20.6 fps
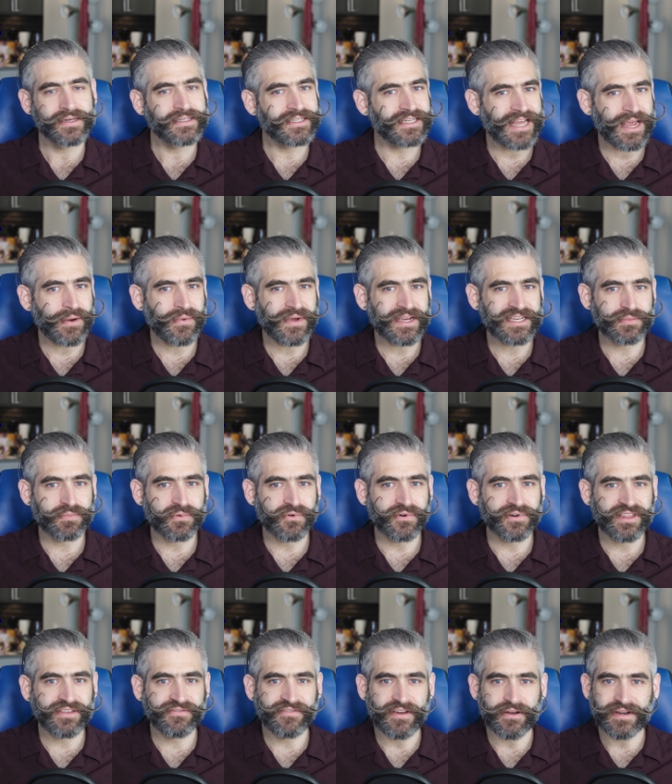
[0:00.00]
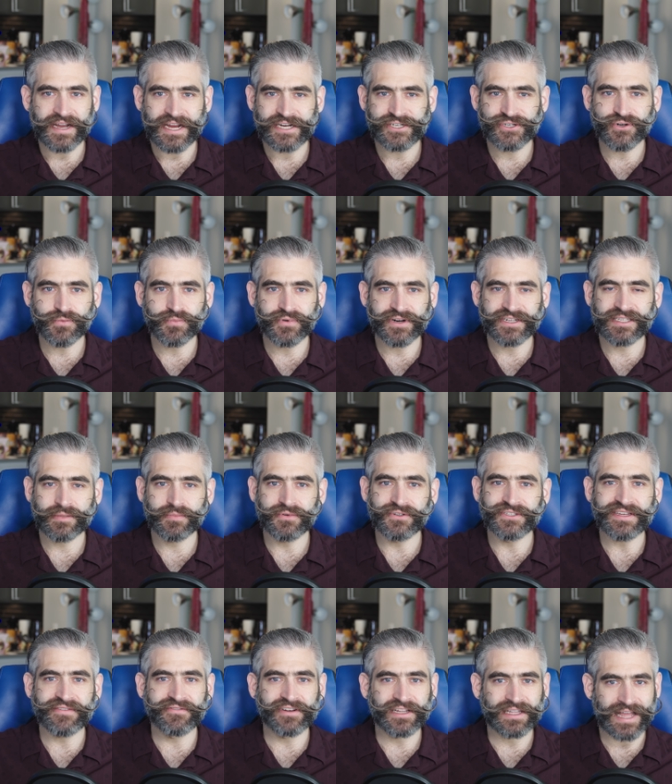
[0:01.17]
Today we explored the foundational
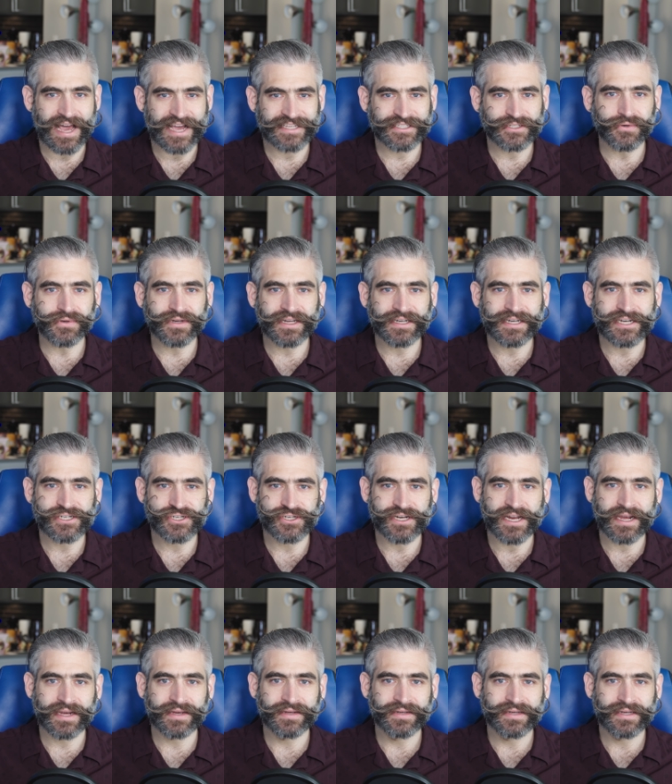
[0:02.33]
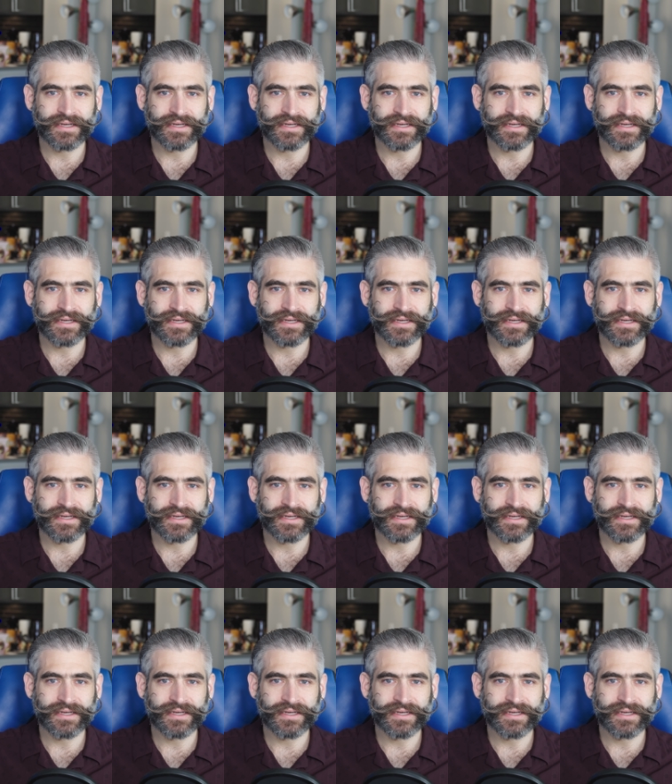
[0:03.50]
principles of classical conditioning.